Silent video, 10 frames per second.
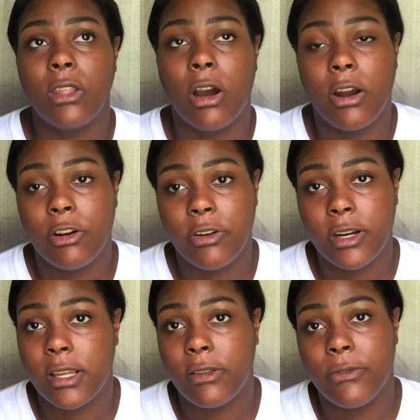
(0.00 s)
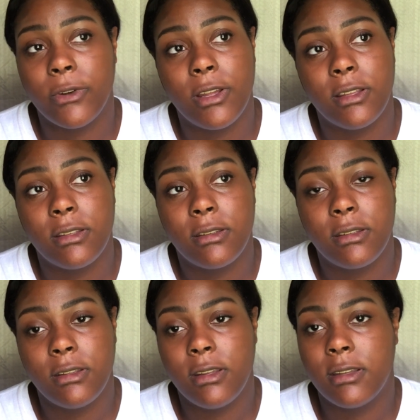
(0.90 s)
The harder
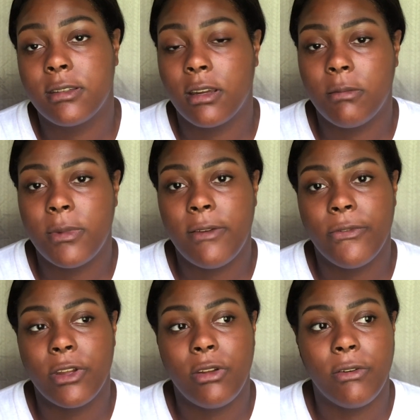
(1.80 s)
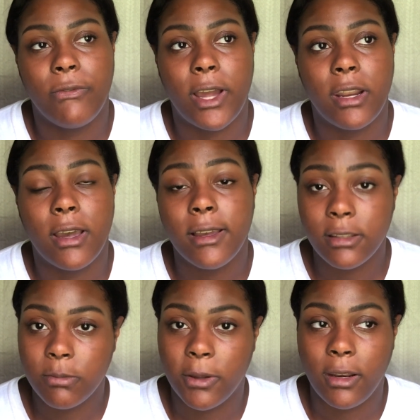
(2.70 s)
it's gonna be for you to find a
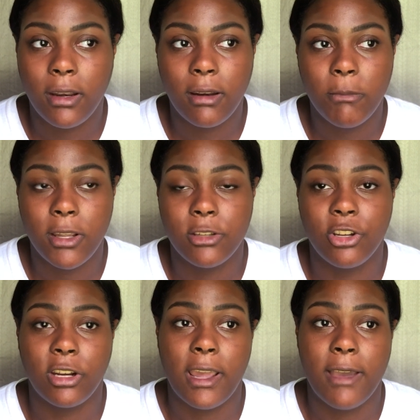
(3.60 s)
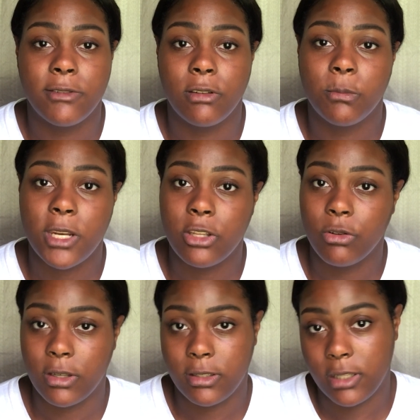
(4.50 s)
husband, because you're gonna have so many
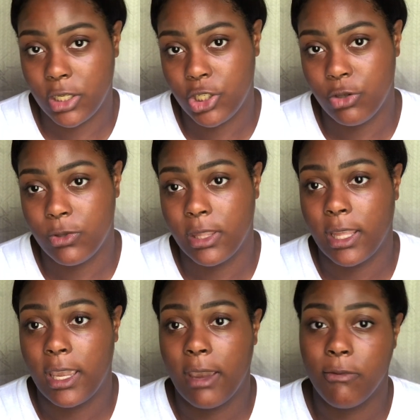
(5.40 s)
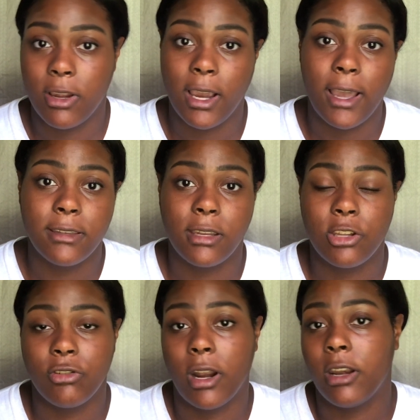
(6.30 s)
trust issues and think every guy is
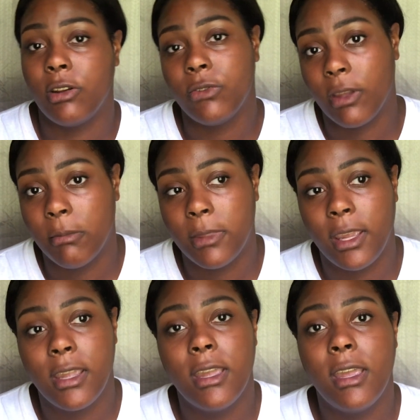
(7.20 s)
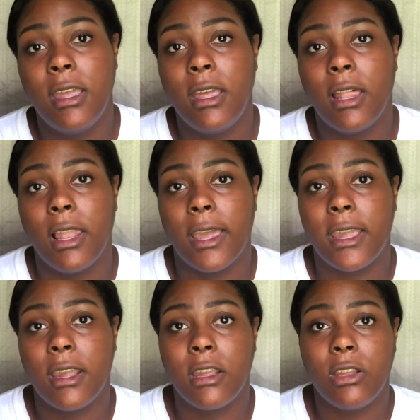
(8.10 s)
gonna try to do something.
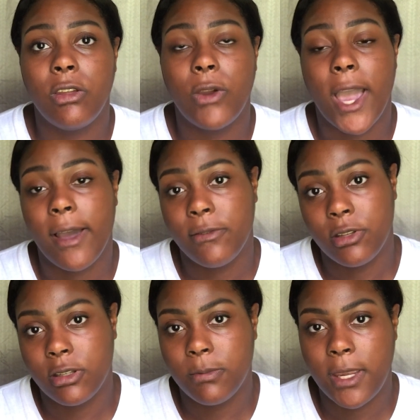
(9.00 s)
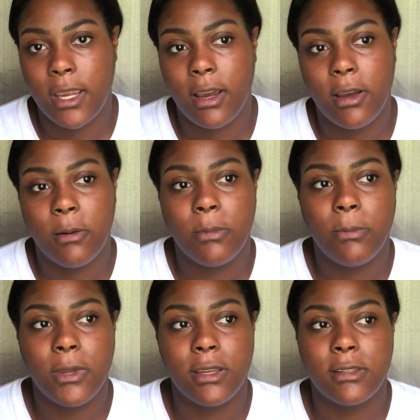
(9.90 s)
Like, you have to speak up,
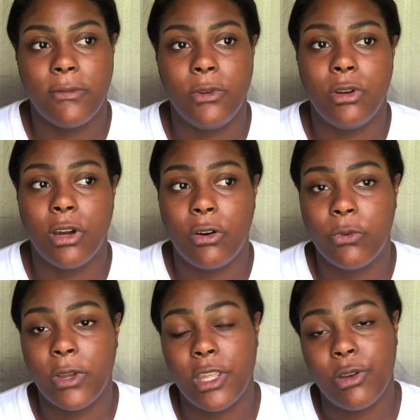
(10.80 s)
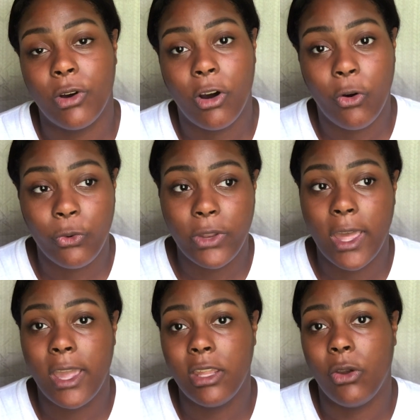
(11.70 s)
because if you don't and you hold
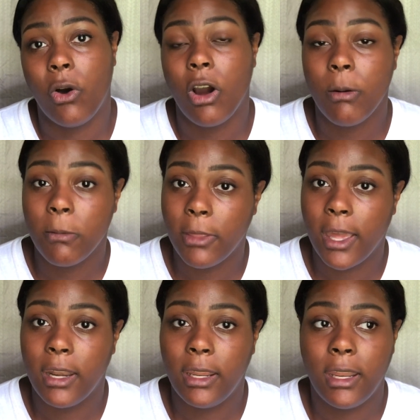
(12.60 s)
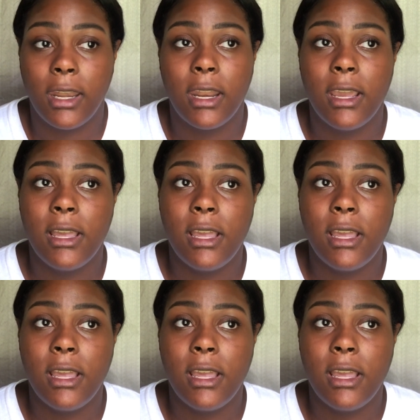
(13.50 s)
that and you harbor that in,